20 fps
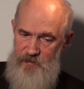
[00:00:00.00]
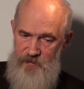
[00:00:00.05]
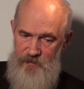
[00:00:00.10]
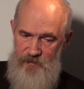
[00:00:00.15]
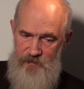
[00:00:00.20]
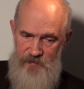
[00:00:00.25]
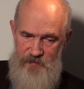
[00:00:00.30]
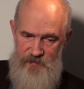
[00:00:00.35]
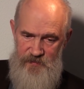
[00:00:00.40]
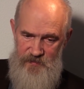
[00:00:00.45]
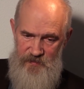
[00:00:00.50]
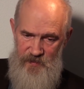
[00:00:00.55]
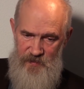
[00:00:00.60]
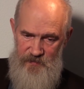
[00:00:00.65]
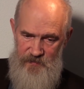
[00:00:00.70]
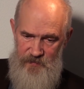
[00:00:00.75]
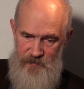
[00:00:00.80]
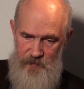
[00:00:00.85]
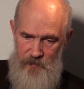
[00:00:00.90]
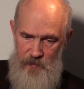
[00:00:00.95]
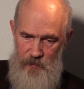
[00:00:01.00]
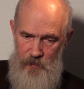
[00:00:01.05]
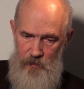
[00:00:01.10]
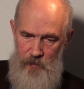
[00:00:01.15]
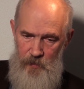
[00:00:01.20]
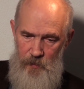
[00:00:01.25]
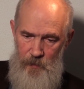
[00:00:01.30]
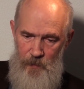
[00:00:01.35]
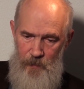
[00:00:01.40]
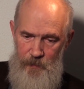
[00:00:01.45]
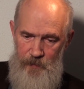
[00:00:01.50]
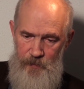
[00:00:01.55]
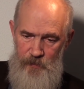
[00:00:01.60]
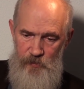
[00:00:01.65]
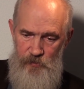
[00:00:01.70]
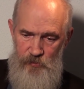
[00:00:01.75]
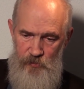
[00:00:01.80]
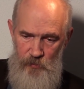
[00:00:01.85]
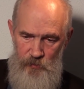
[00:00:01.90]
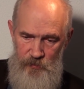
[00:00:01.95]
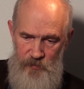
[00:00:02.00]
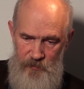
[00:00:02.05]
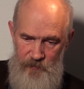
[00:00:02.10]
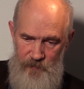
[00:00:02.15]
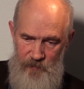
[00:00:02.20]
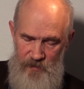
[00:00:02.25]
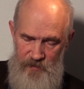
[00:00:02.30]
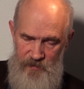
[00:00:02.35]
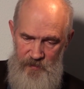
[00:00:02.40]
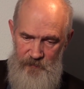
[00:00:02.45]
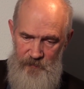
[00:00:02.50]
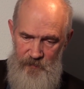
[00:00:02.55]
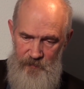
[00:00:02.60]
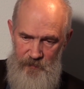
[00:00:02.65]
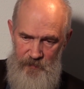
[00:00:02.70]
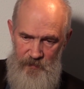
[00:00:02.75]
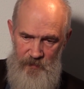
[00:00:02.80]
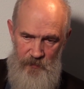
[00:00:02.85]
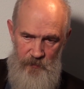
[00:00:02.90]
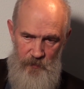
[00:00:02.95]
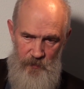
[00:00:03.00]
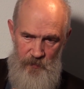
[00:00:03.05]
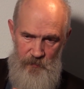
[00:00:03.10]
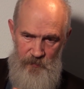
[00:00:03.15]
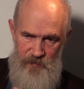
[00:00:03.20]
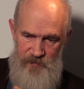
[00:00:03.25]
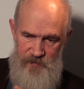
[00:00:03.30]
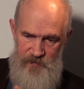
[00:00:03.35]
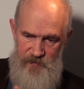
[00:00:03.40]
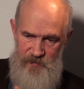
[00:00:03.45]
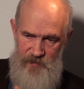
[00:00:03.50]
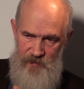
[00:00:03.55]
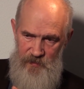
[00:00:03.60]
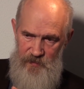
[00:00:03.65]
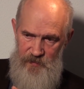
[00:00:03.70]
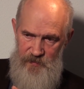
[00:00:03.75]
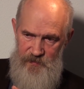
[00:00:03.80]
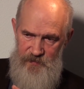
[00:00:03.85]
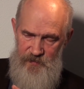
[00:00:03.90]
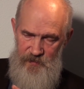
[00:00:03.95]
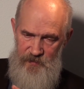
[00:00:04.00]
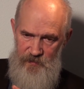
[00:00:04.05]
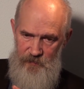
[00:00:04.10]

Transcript: another important conclusion that we made,